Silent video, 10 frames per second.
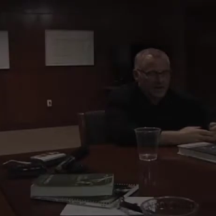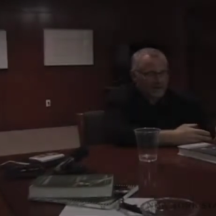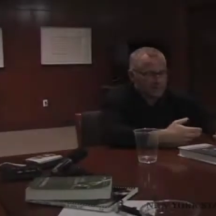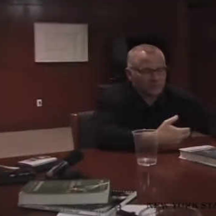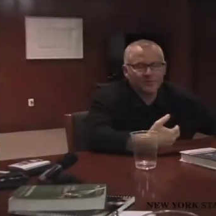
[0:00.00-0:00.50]

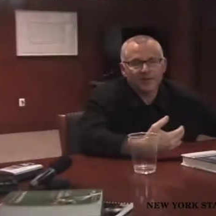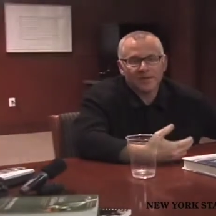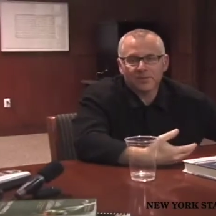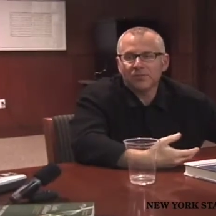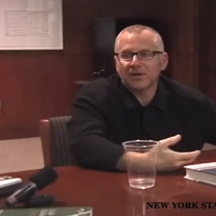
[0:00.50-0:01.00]
I will say
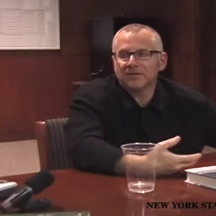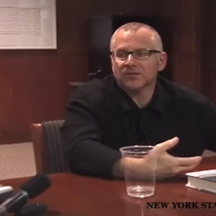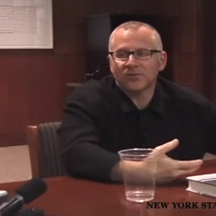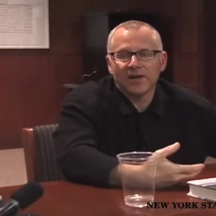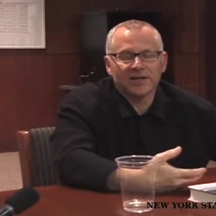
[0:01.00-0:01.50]
that the process
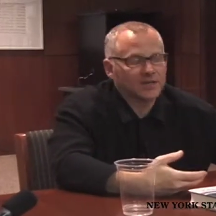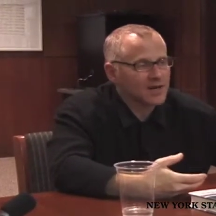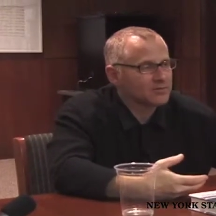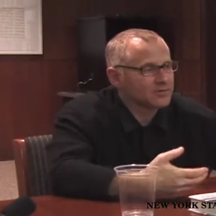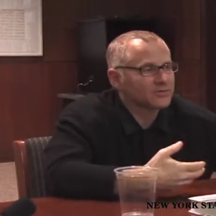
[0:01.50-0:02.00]
of writing a
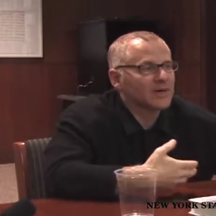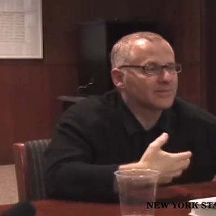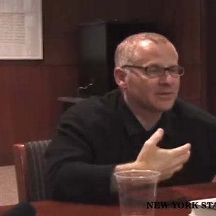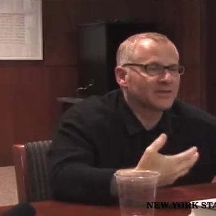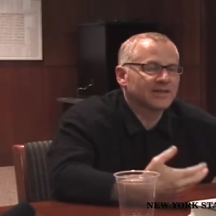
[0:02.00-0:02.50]
novel is
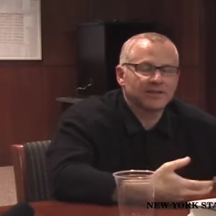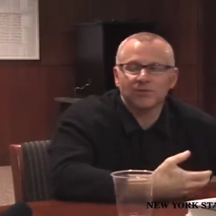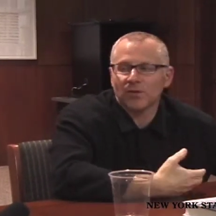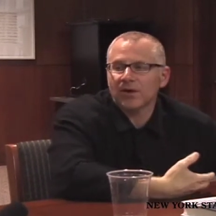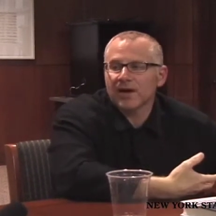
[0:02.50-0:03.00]
great because it gives
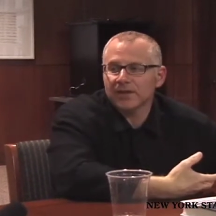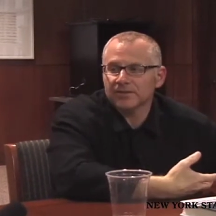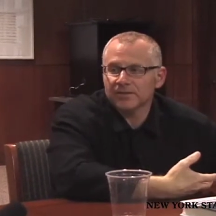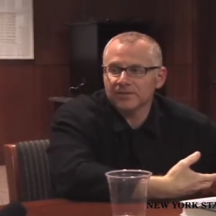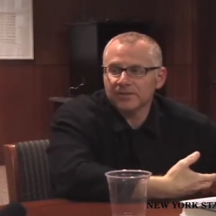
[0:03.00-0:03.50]
you all
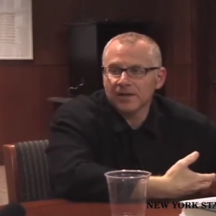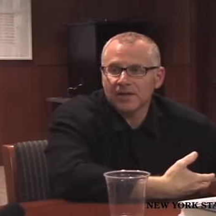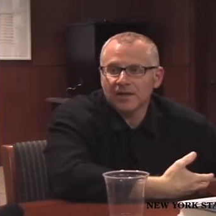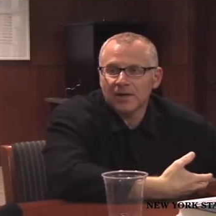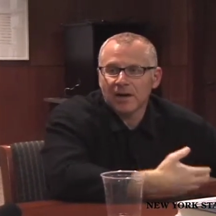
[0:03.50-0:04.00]
kinds of
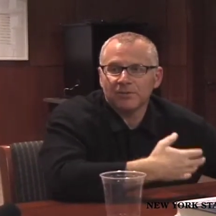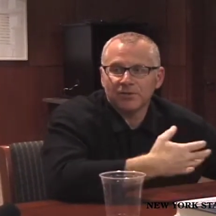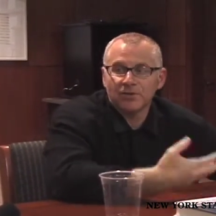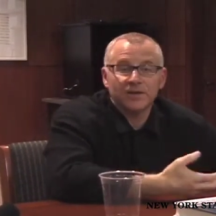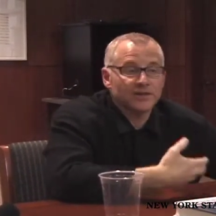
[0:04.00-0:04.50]

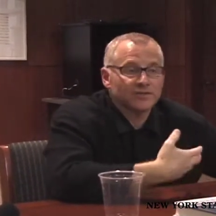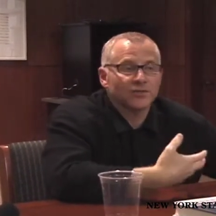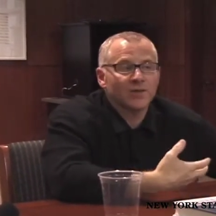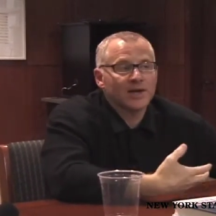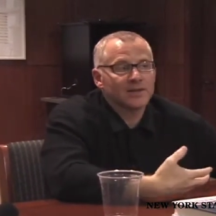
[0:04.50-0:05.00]
opportunities
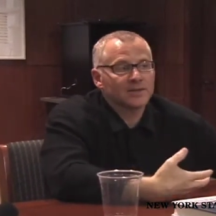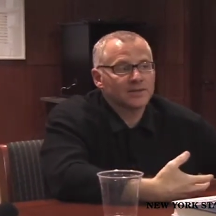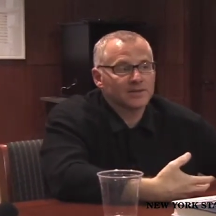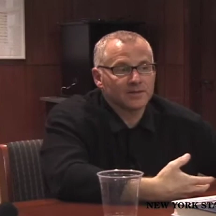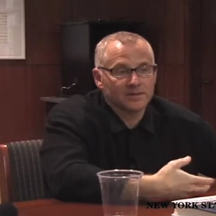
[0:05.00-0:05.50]
to write
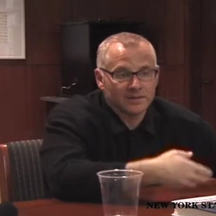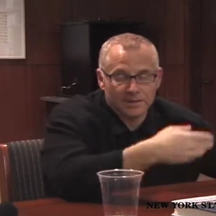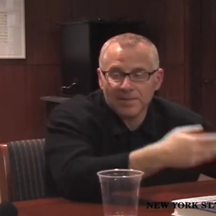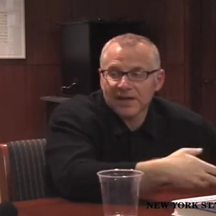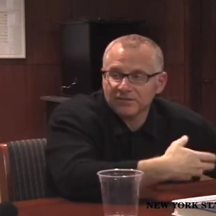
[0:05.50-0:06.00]

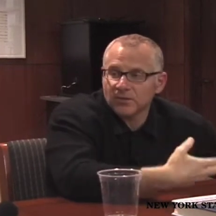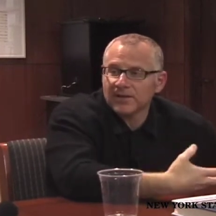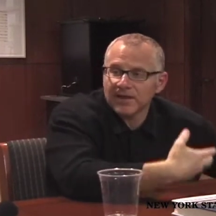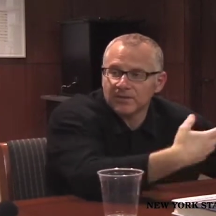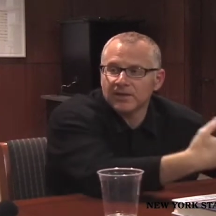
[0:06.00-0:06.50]
the
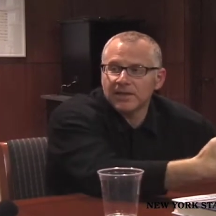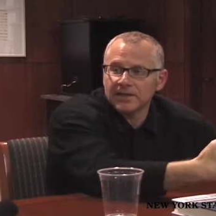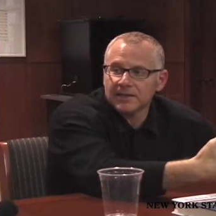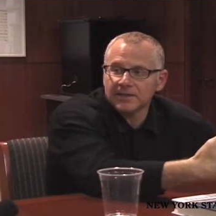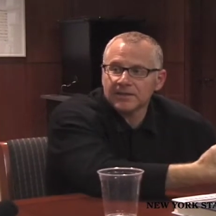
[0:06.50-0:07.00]
backstory that you
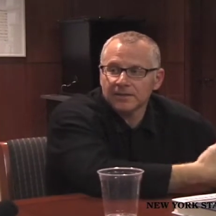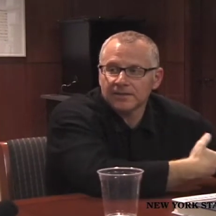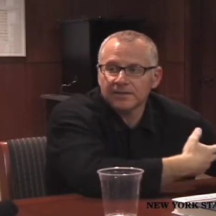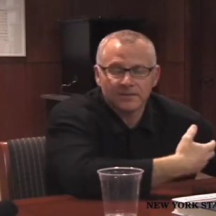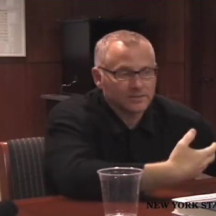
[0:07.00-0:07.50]
need
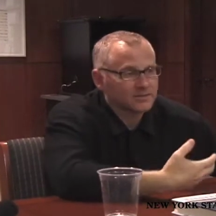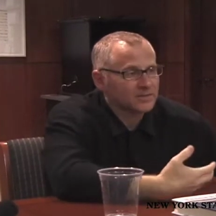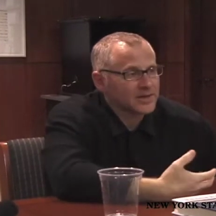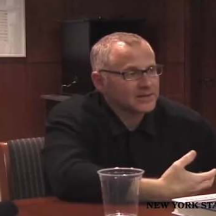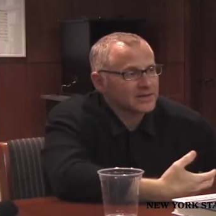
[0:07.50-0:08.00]
mm-hmm.
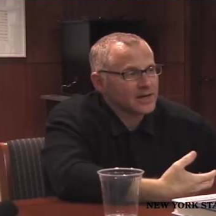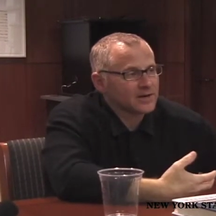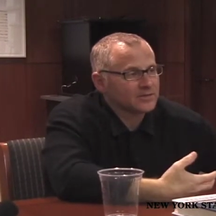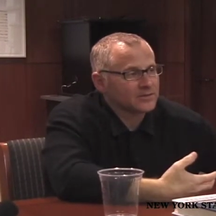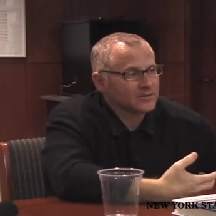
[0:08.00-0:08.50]
to make the
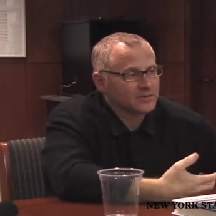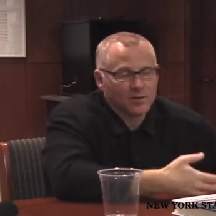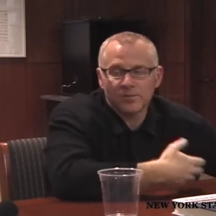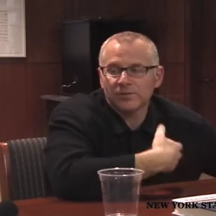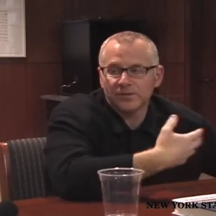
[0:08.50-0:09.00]
character
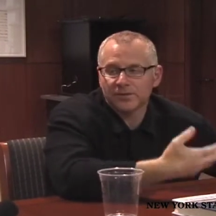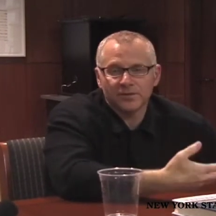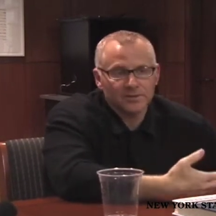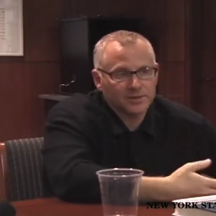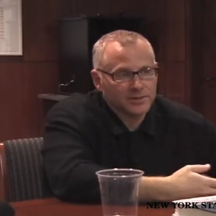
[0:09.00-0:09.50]
knowable to
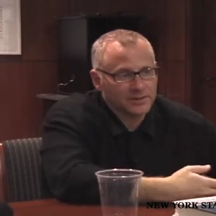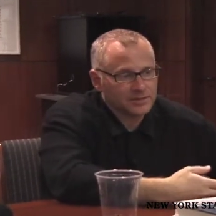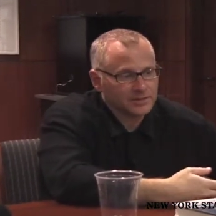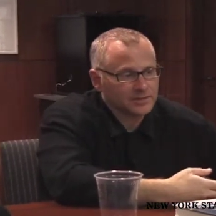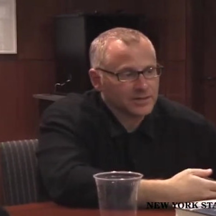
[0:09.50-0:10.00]
you and,
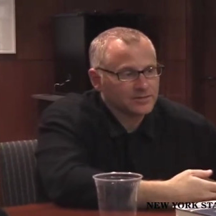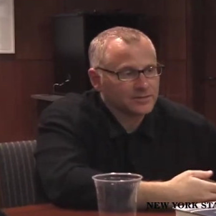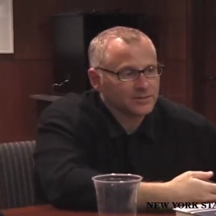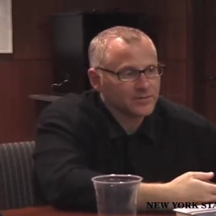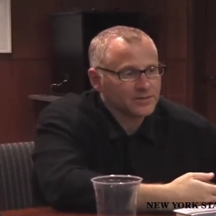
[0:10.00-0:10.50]
and, and
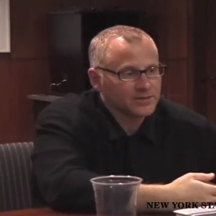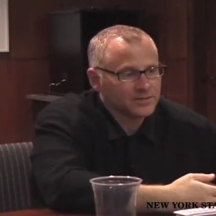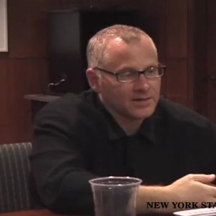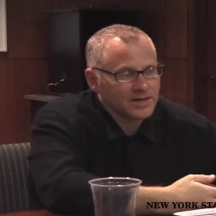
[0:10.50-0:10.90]
to the readers.